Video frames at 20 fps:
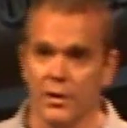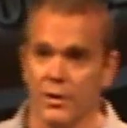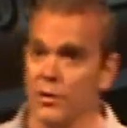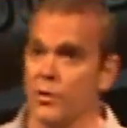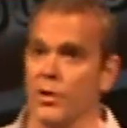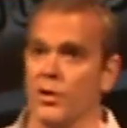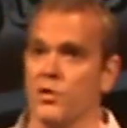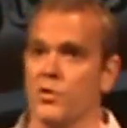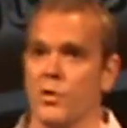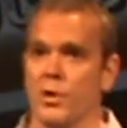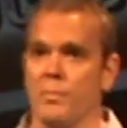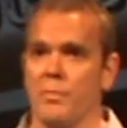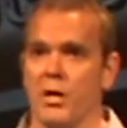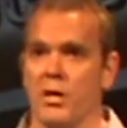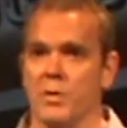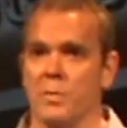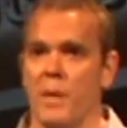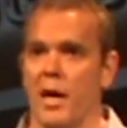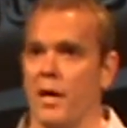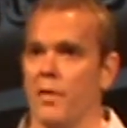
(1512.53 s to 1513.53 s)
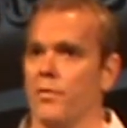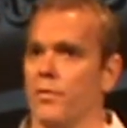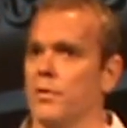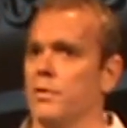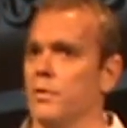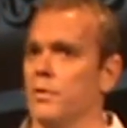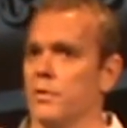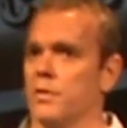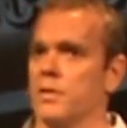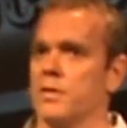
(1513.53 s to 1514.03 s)
No good tree bears bad
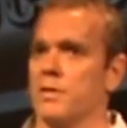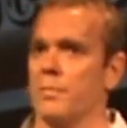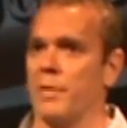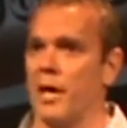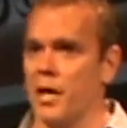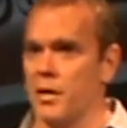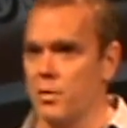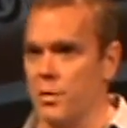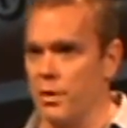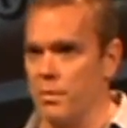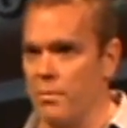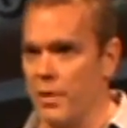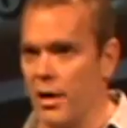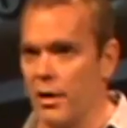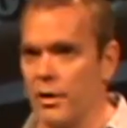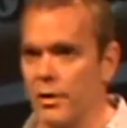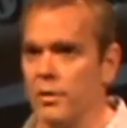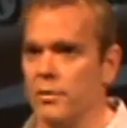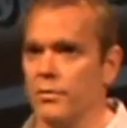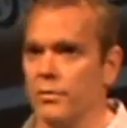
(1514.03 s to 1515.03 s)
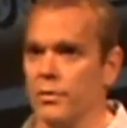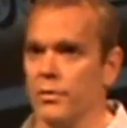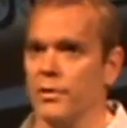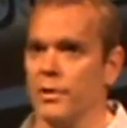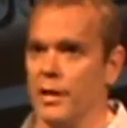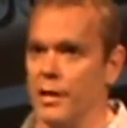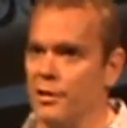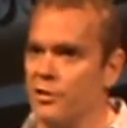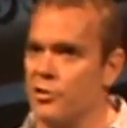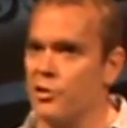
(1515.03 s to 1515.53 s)
fruit, nor does a bad tree bear good fruit.
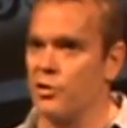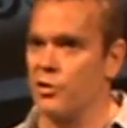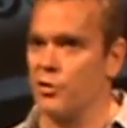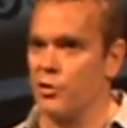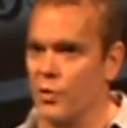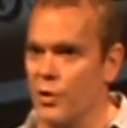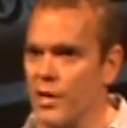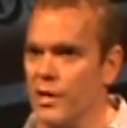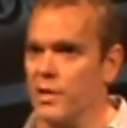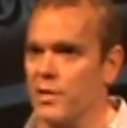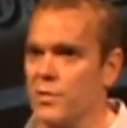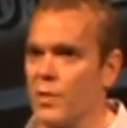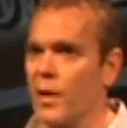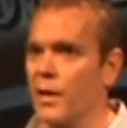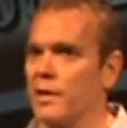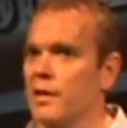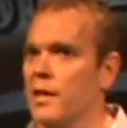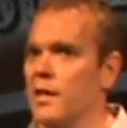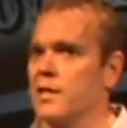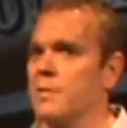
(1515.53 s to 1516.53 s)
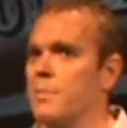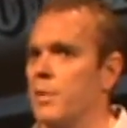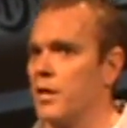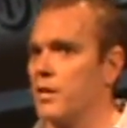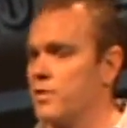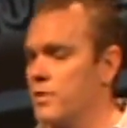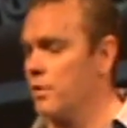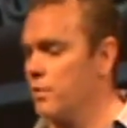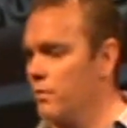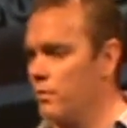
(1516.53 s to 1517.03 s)
Each tree is recognized by
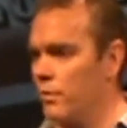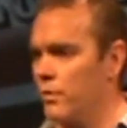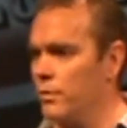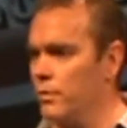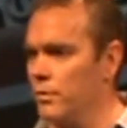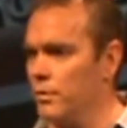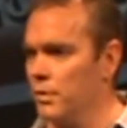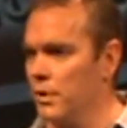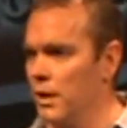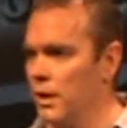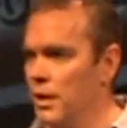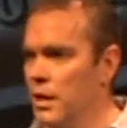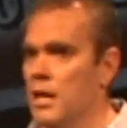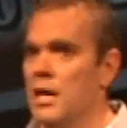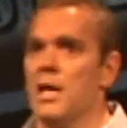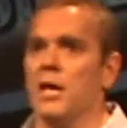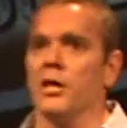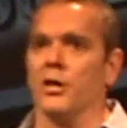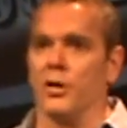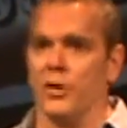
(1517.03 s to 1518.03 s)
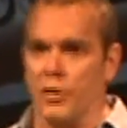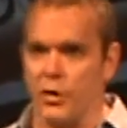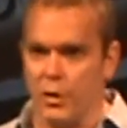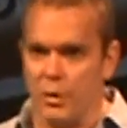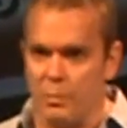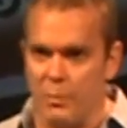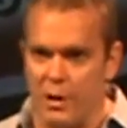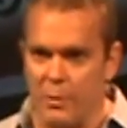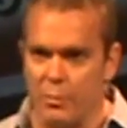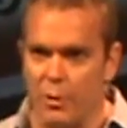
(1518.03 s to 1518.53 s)
its own fruit.
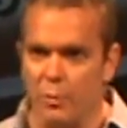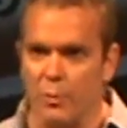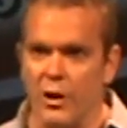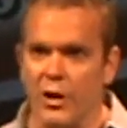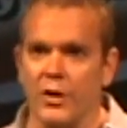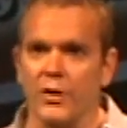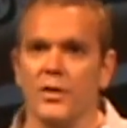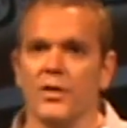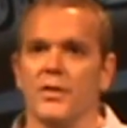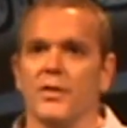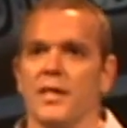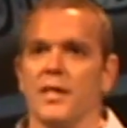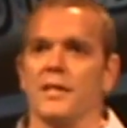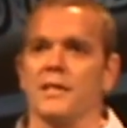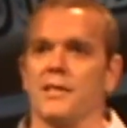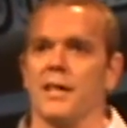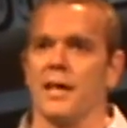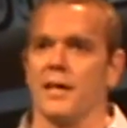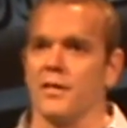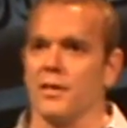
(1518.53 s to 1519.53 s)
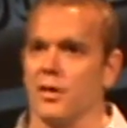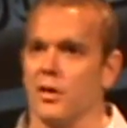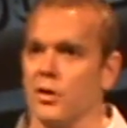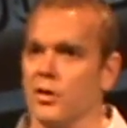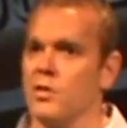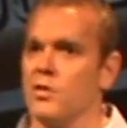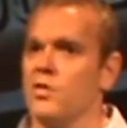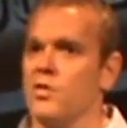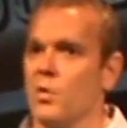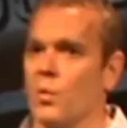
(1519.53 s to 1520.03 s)
Good people bring good things out of
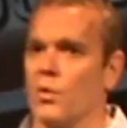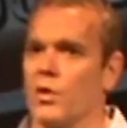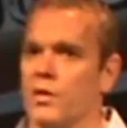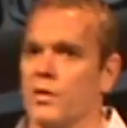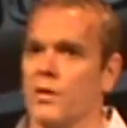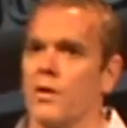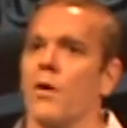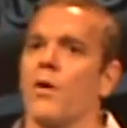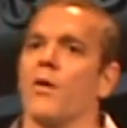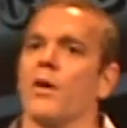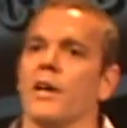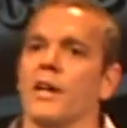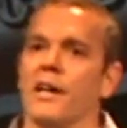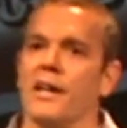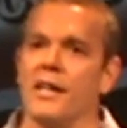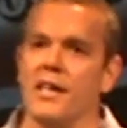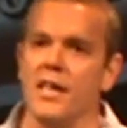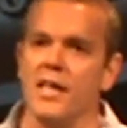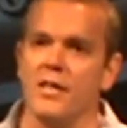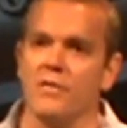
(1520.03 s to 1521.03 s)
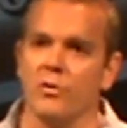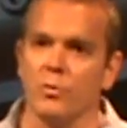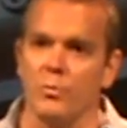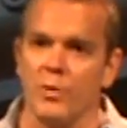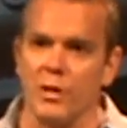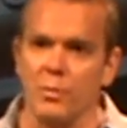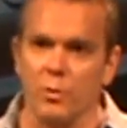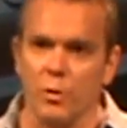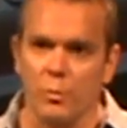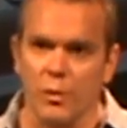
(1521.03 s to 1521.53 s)
the good stored in their heart, and evil
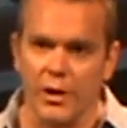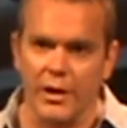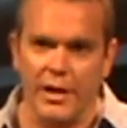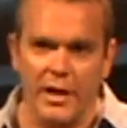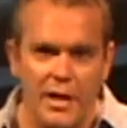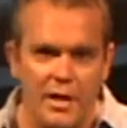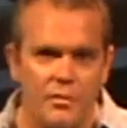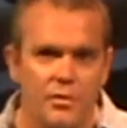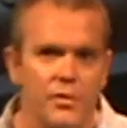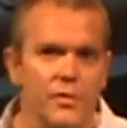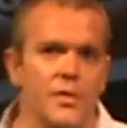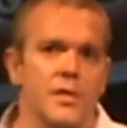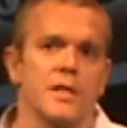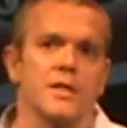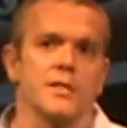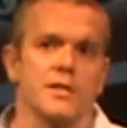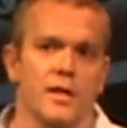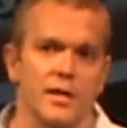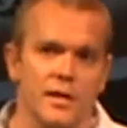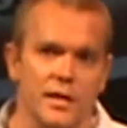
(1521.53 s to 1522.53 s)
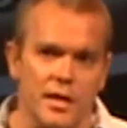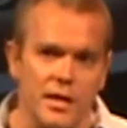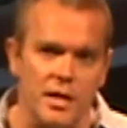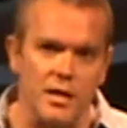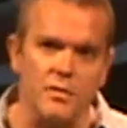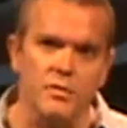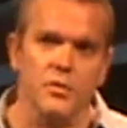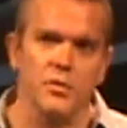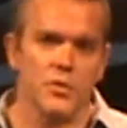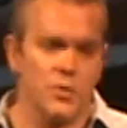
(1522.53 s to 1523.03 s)
people bring evil things out of the
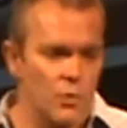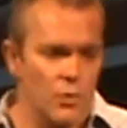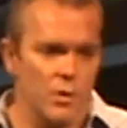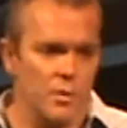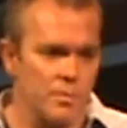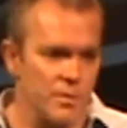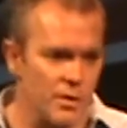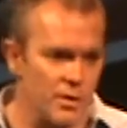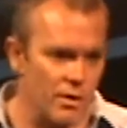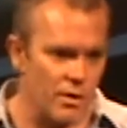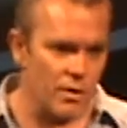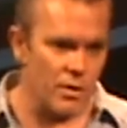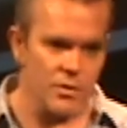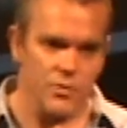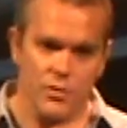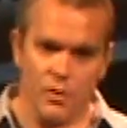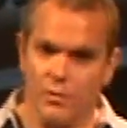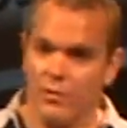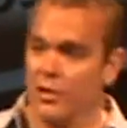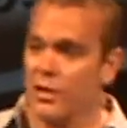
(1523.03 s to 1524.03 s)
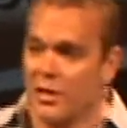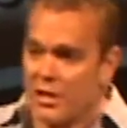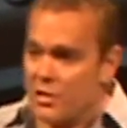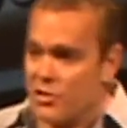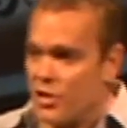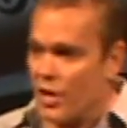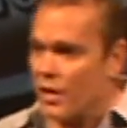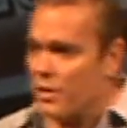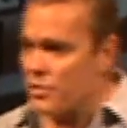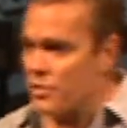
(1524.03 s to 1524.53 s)
evil stored in their heart. So if you're going
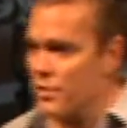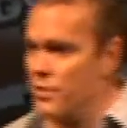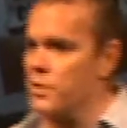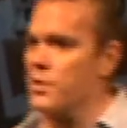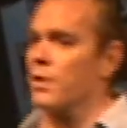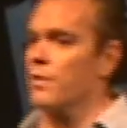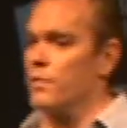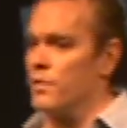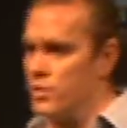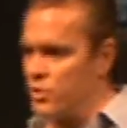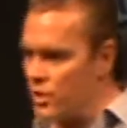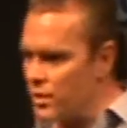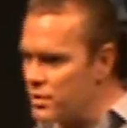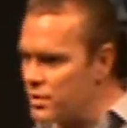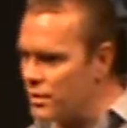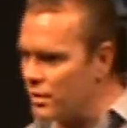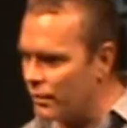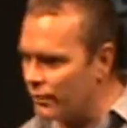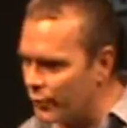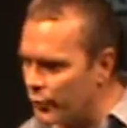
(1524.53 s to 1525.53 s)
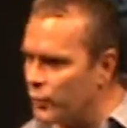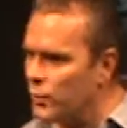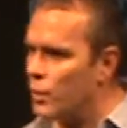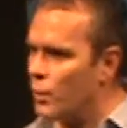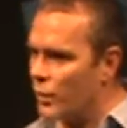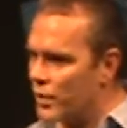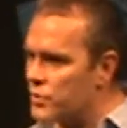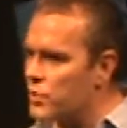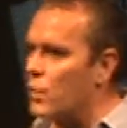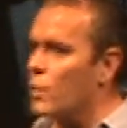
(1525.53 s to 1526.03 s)
to judge yourself, judge the fruit
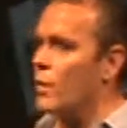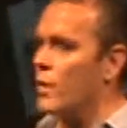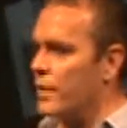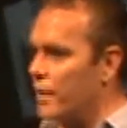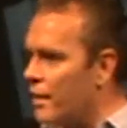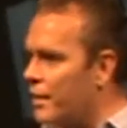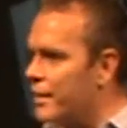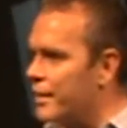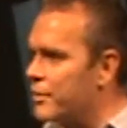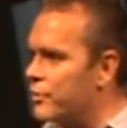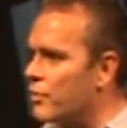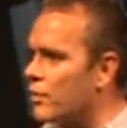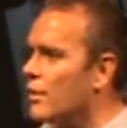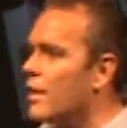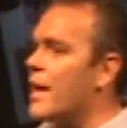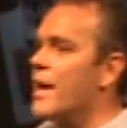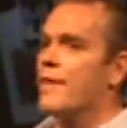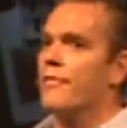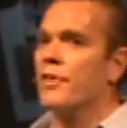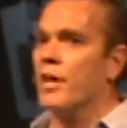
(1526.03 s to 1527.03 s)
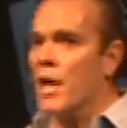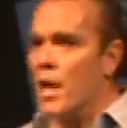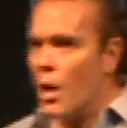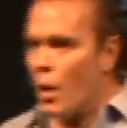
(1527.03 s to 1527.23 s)
of what's going on in your life.